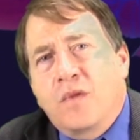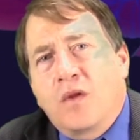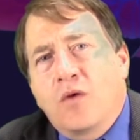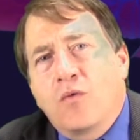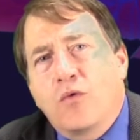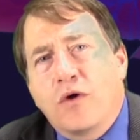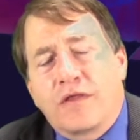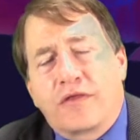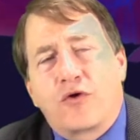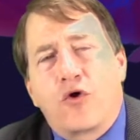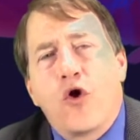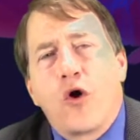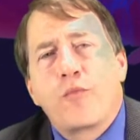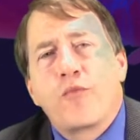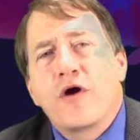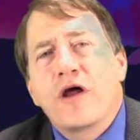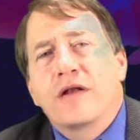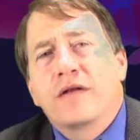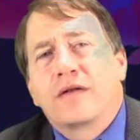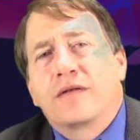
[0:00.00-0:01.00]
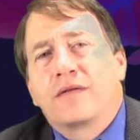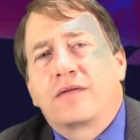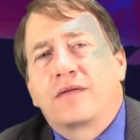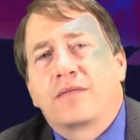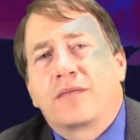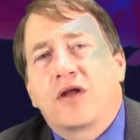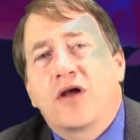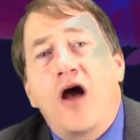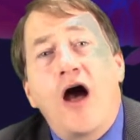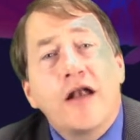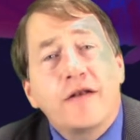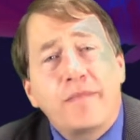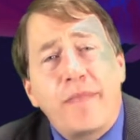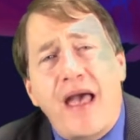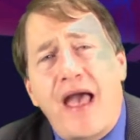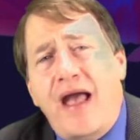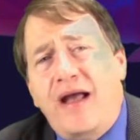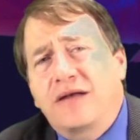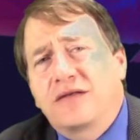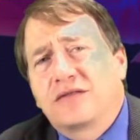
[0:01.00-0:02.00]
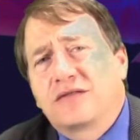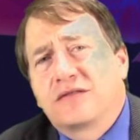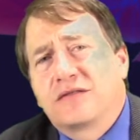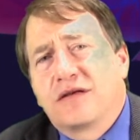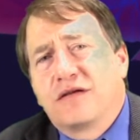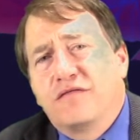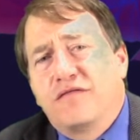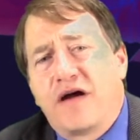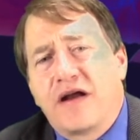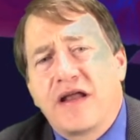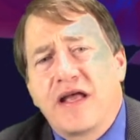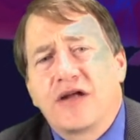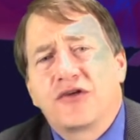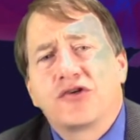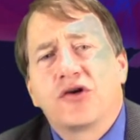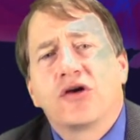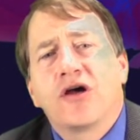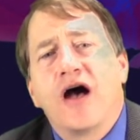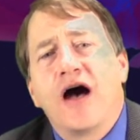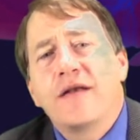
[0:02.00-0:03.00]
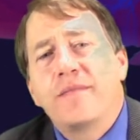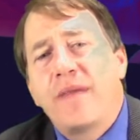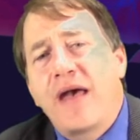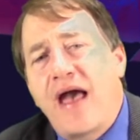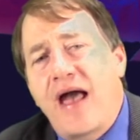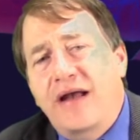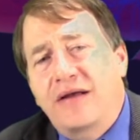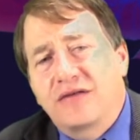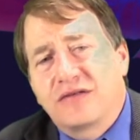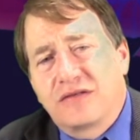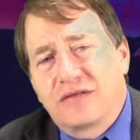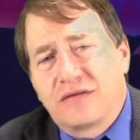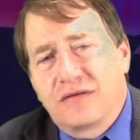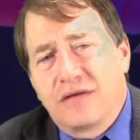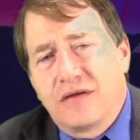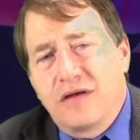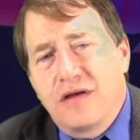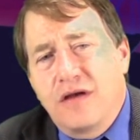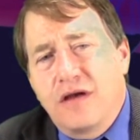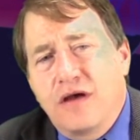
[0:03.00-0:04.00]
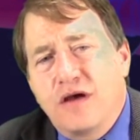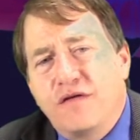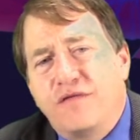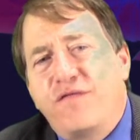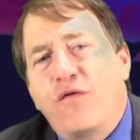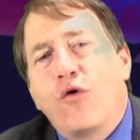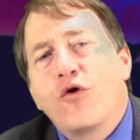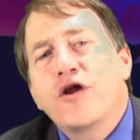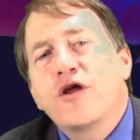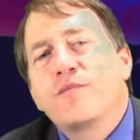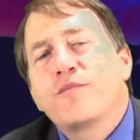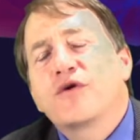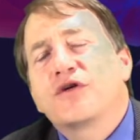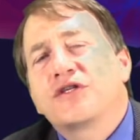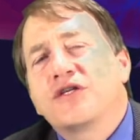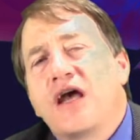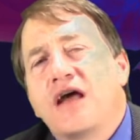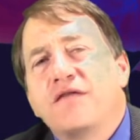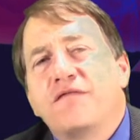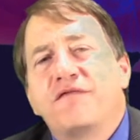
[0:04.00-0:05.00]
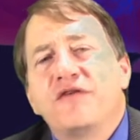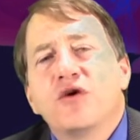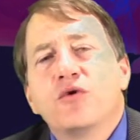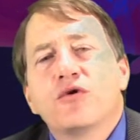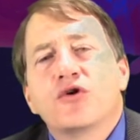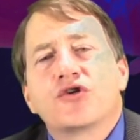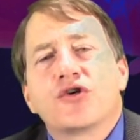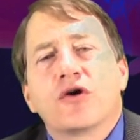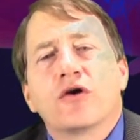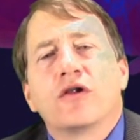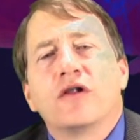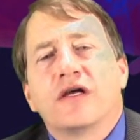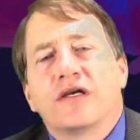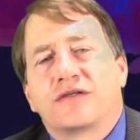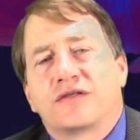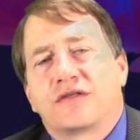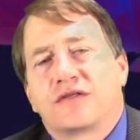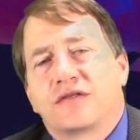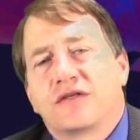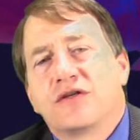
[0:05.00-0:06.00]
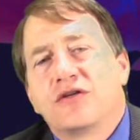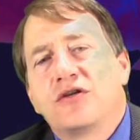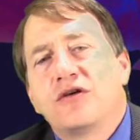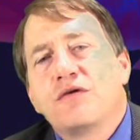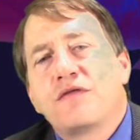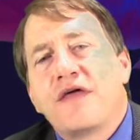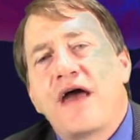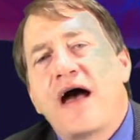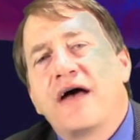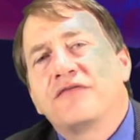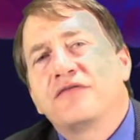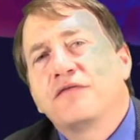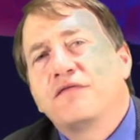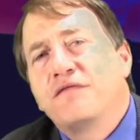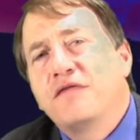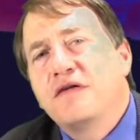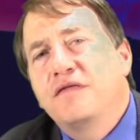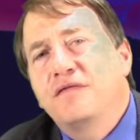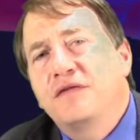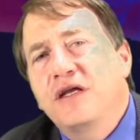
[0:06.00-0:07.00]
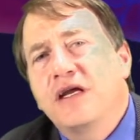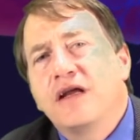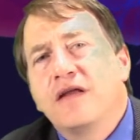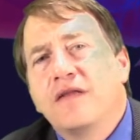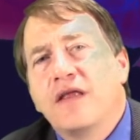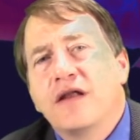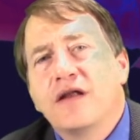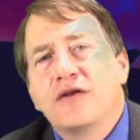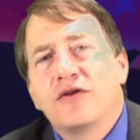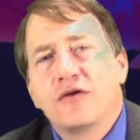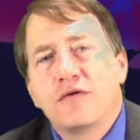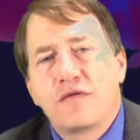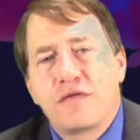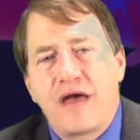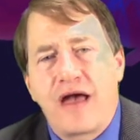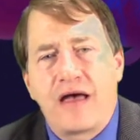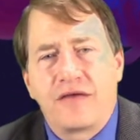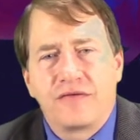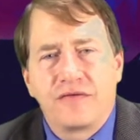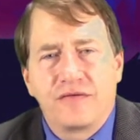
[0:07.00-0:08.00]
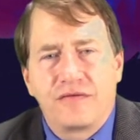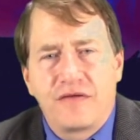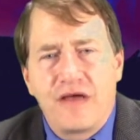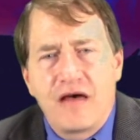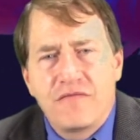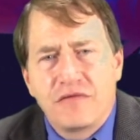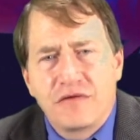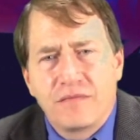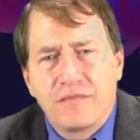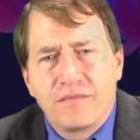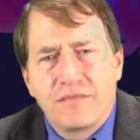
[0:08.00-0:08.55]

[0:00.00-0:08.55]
with corporate cutbacks, financial cutbacks. 40% fewer journalists in 2015 than in 2007.